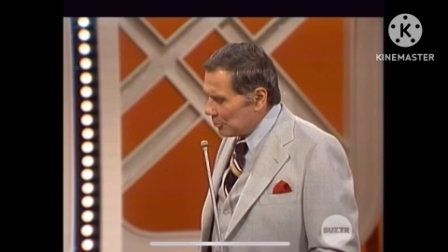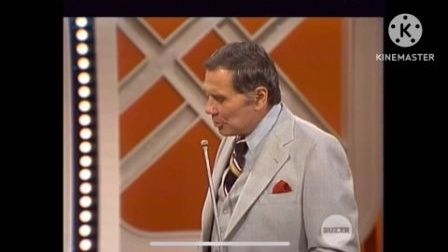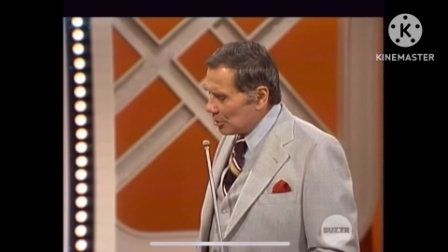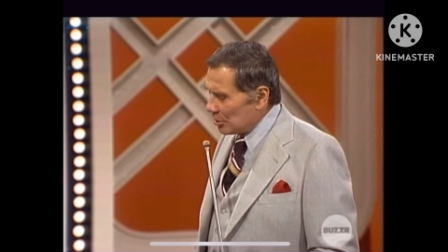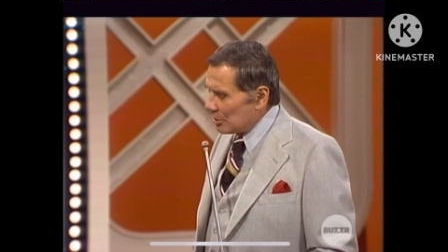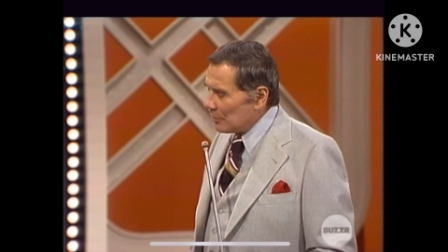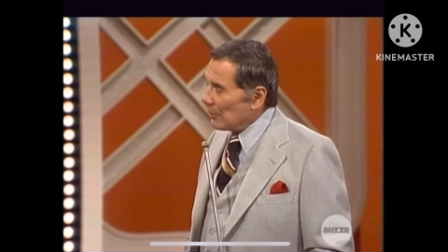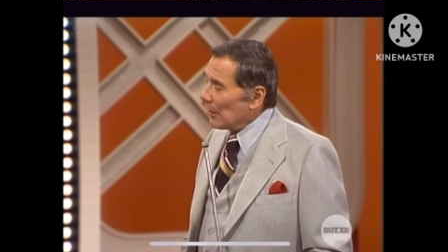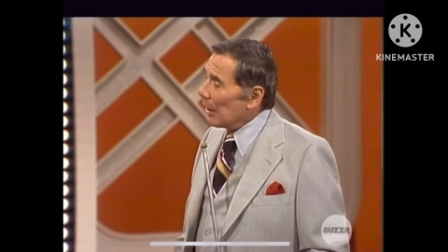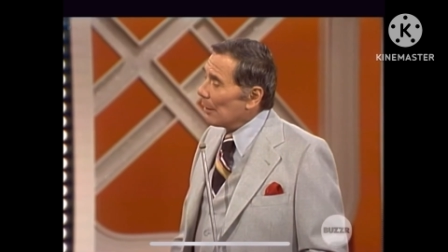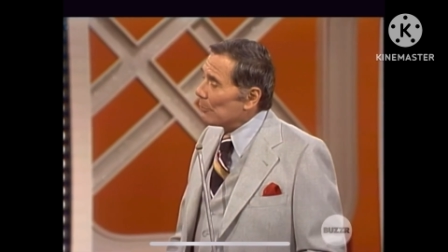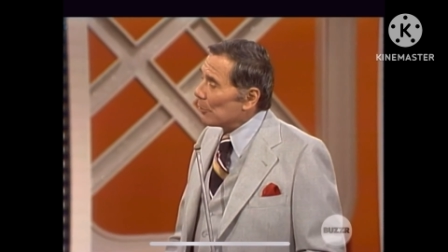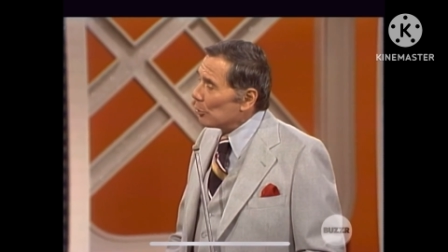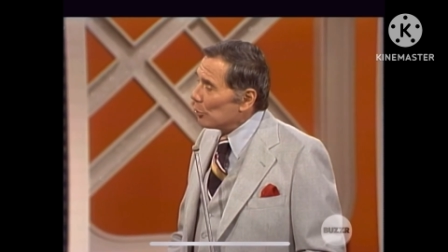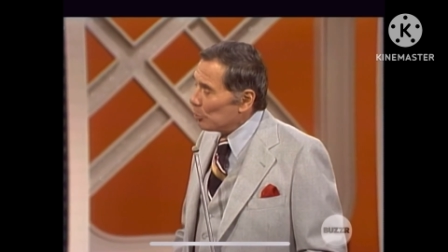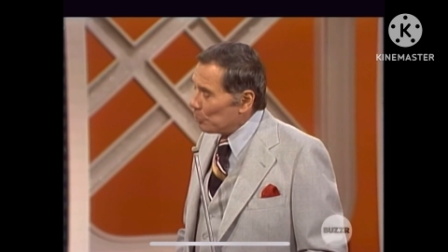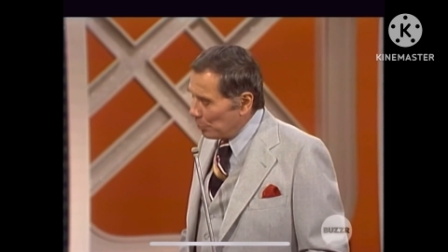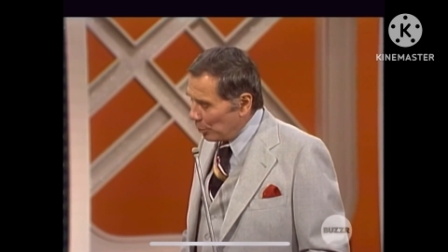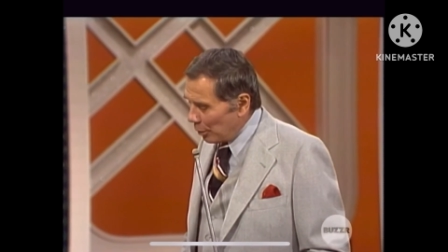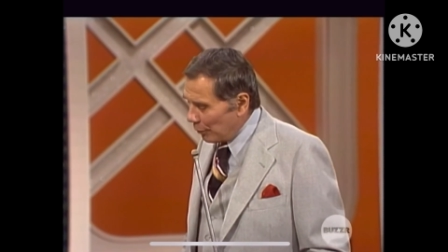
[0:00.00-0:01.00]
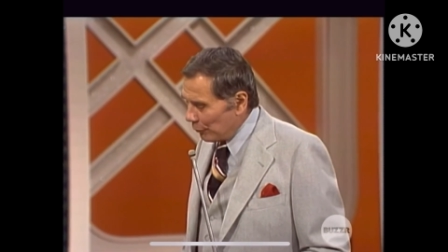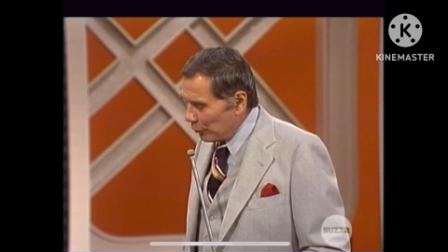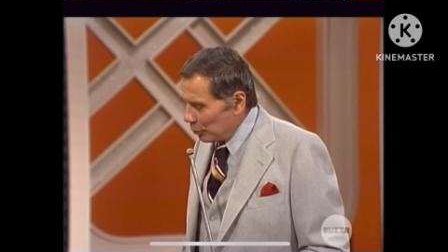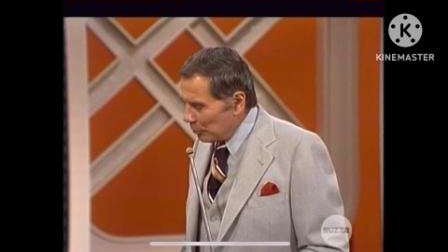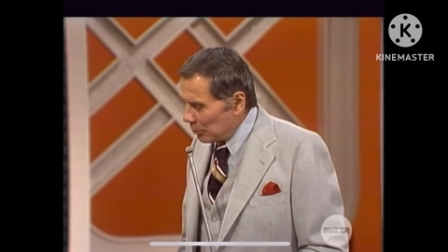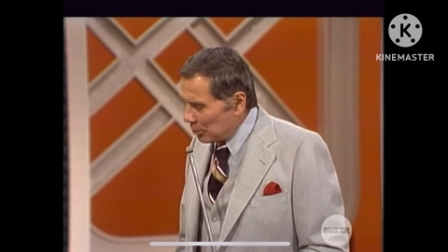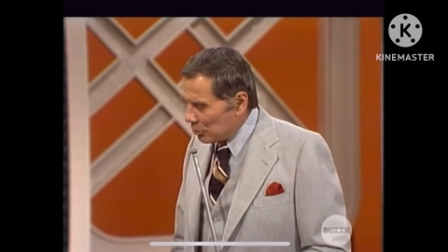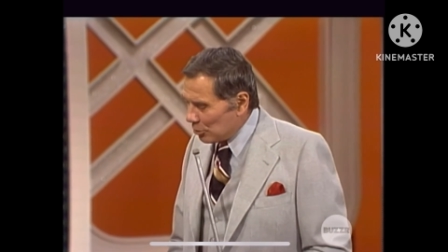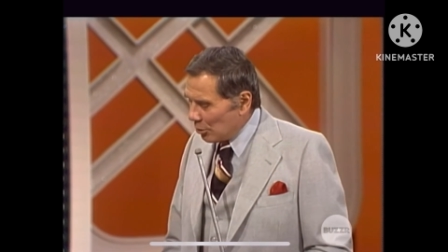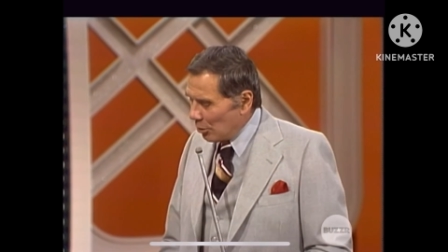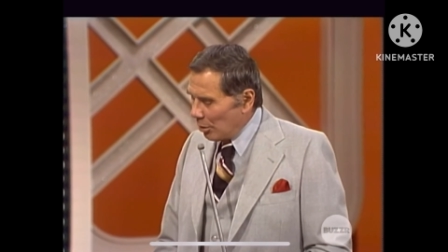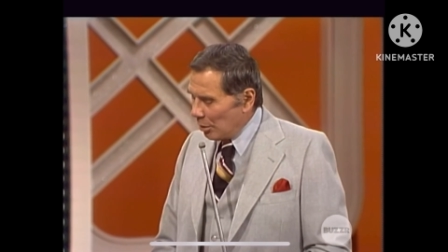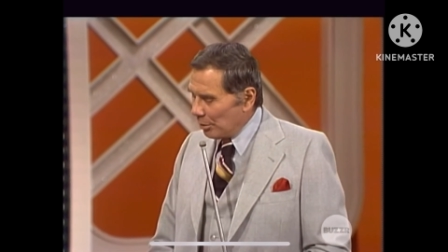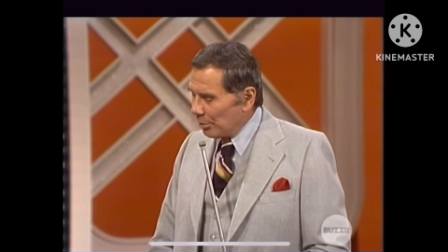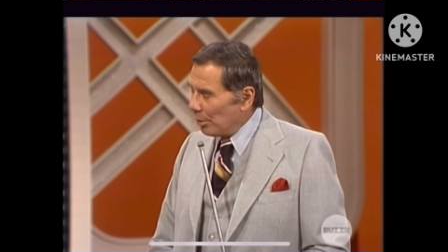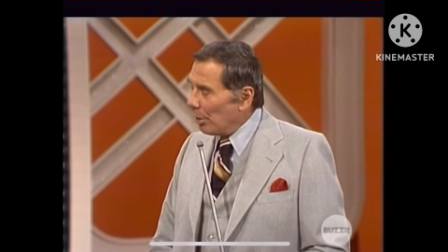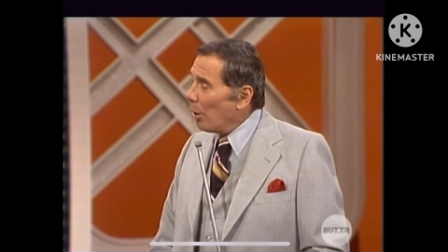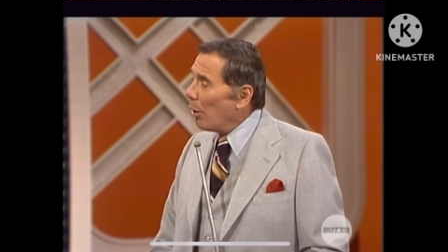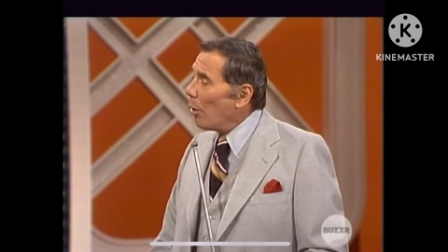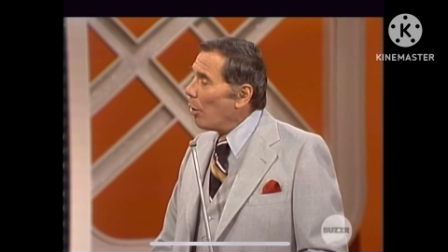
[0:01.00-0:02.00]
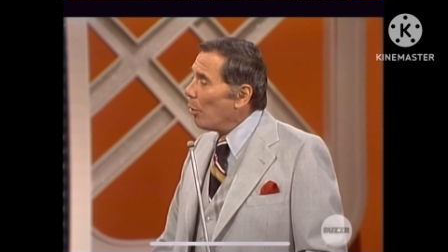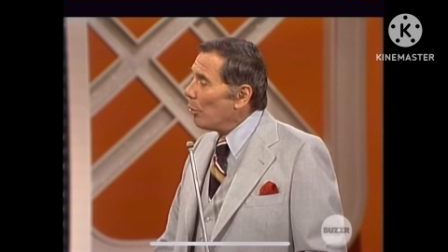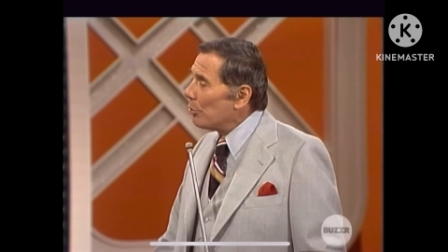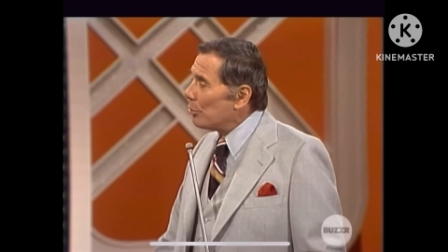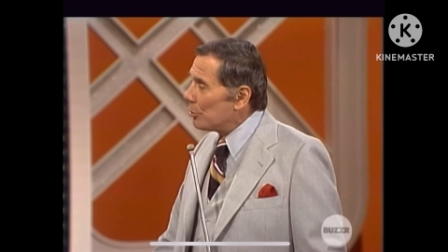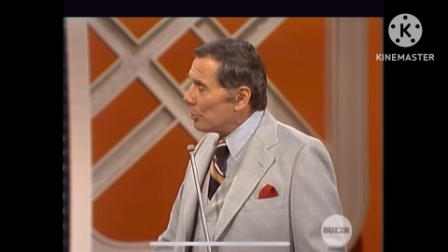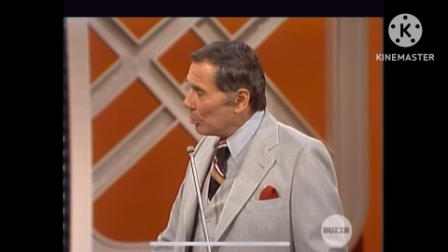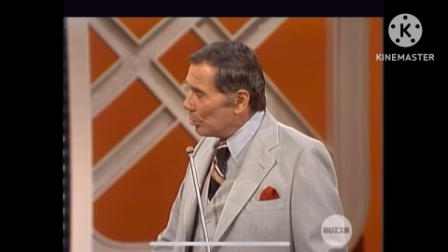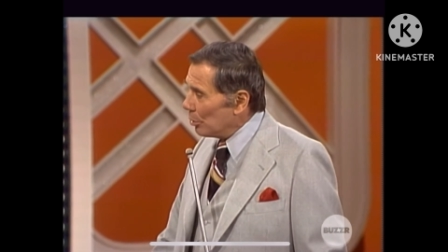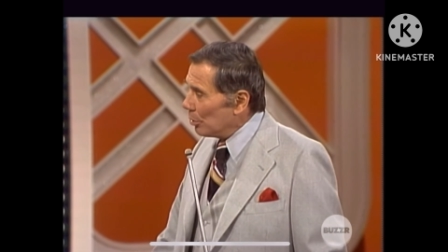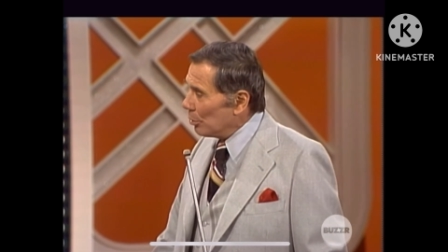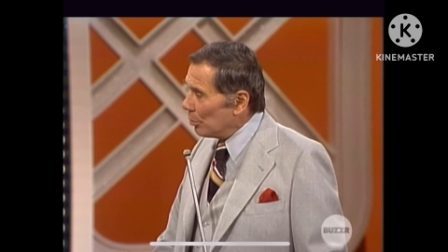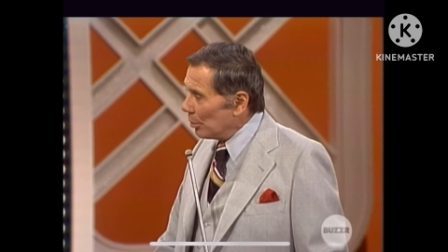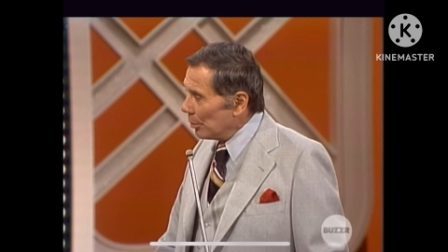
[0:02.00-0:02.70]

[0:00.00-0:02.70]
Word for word: just developed a new perfume? It's called Eau de